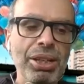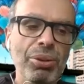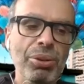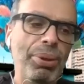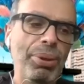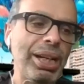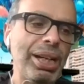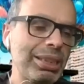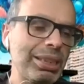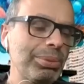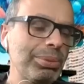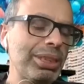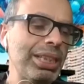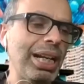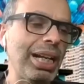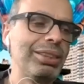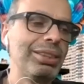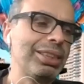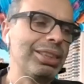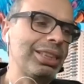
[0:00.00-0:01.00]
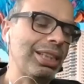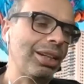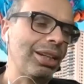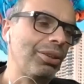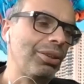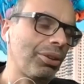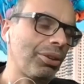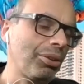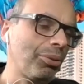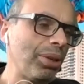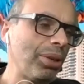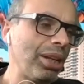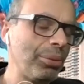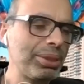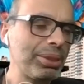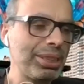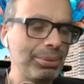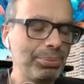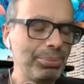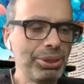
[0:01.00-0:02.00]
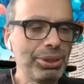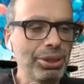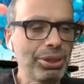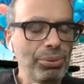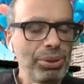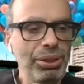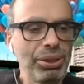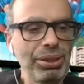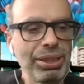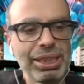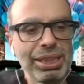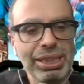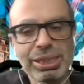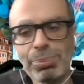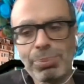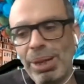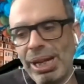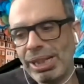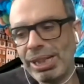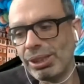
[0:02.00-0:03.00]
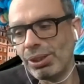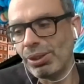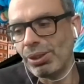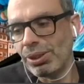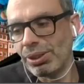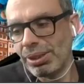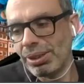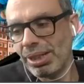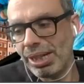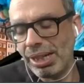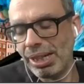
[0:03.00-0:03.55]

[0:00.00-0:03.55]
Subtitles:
We had some challenges along the way, which I'm sure we're going to expand on,